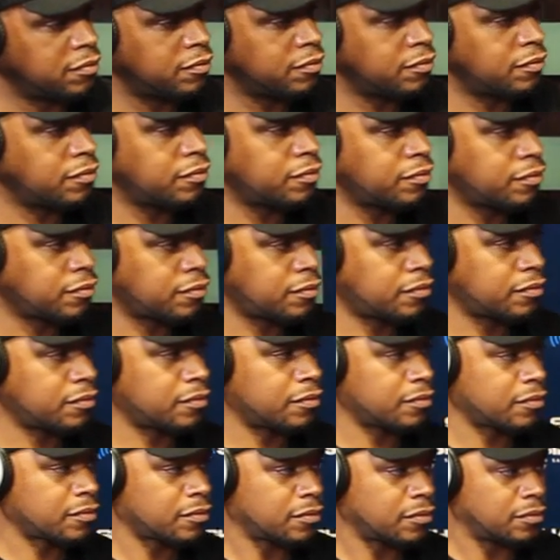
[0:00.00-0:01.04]

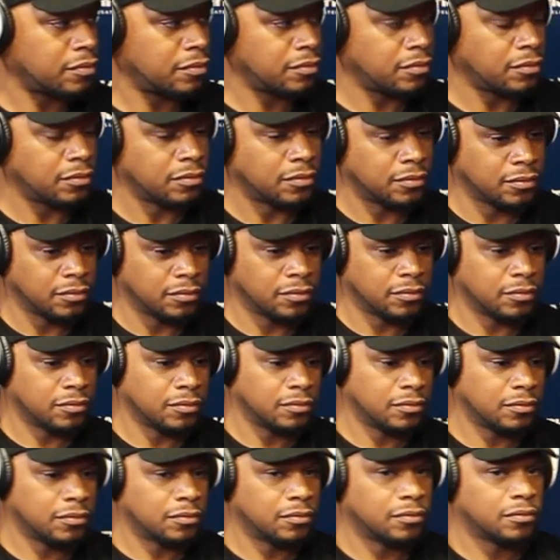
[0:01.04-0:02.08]

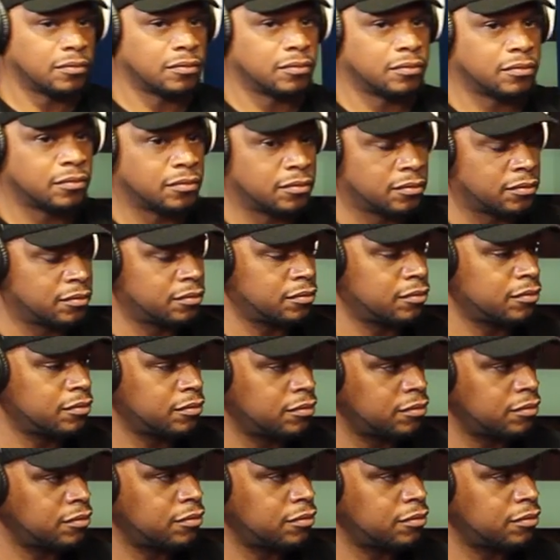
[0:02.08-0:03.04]
(silent)